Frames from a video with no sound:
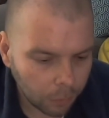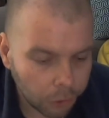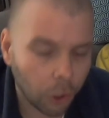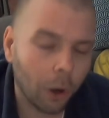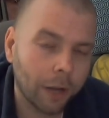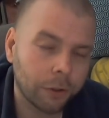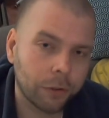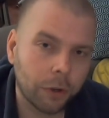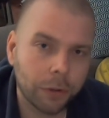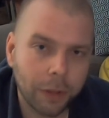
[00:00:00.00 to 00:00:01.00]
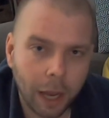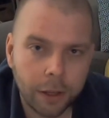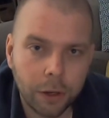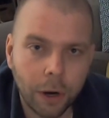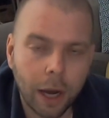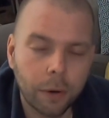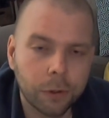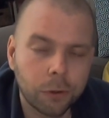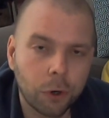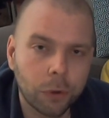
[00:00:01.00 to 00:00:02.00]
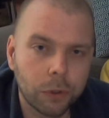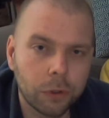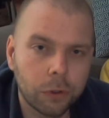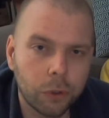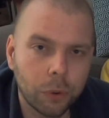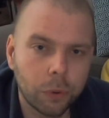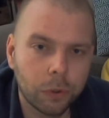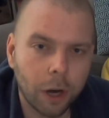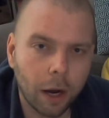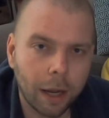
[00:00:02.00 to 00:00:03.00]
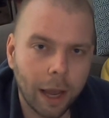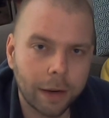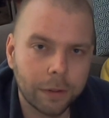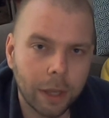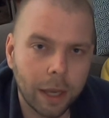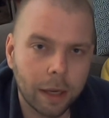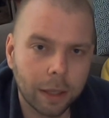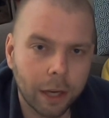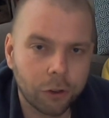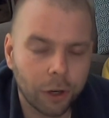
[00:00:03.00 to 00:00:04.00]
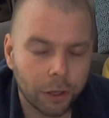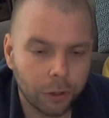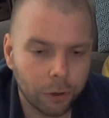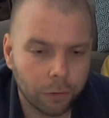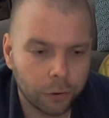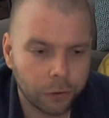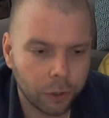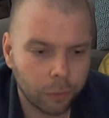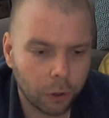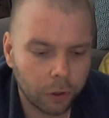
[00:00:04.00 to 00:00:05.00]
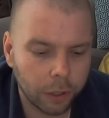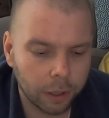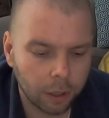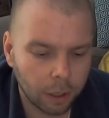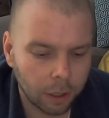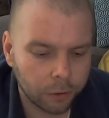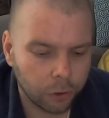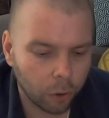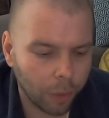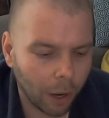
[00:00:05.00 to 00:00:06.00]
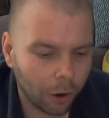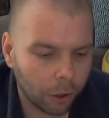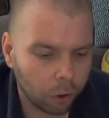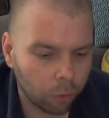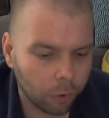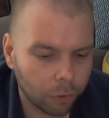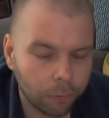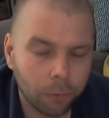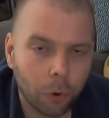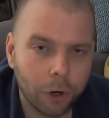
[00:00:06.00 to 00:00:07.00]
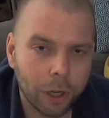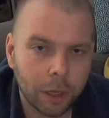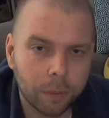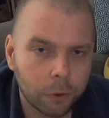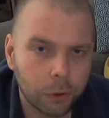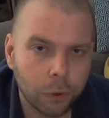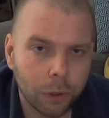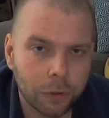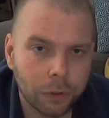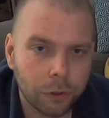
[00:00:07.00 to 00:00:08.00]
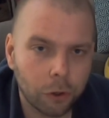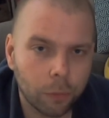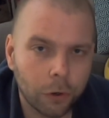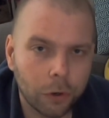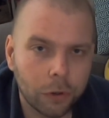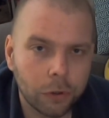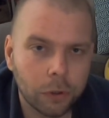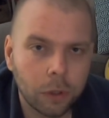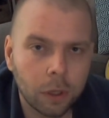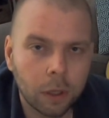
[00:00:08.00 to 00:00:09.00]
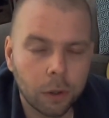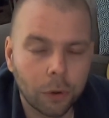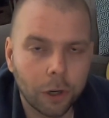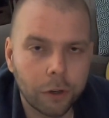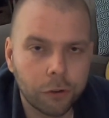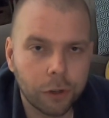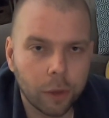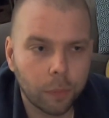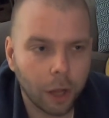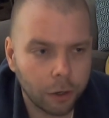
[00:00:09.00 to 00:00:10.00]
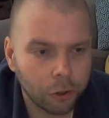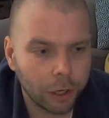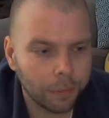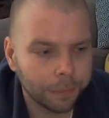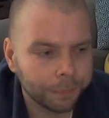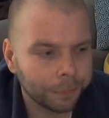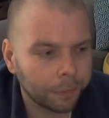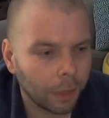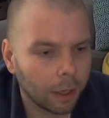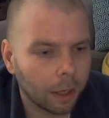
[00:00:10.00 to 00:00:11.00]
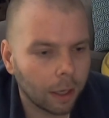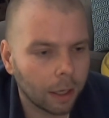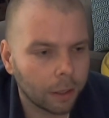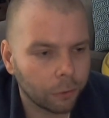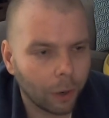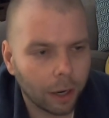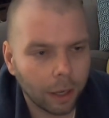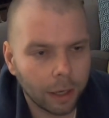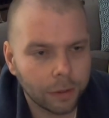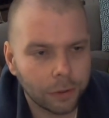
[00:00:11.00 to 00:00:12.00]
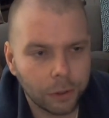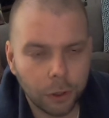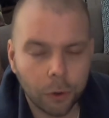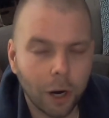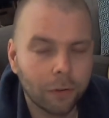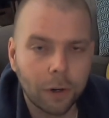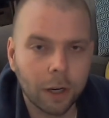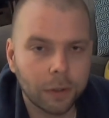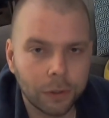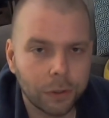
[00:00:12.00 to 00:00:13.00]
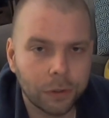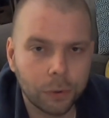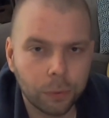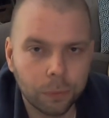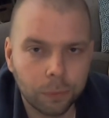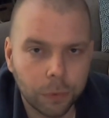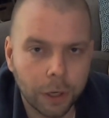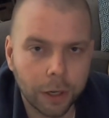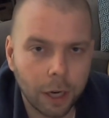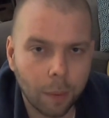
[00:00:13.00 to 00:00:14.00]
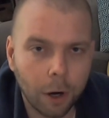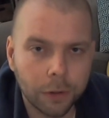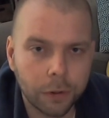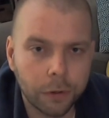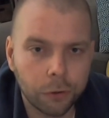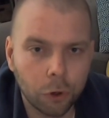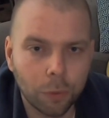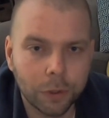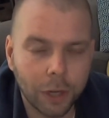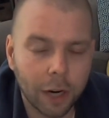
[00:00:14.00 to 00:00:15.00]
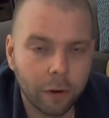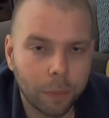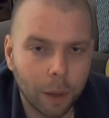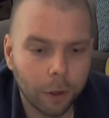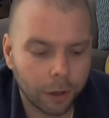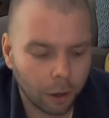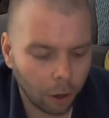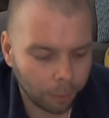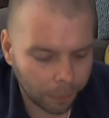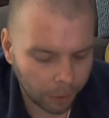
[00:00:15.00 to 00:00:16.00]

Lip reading: So as a result of that, I was chosen to talk at a lecture at the University of Berkeley to about a group of 40 students, entrepreneurs who are interested in blockchain, as well as whoever else is going to come onto the Zoom. It's kind of a public call.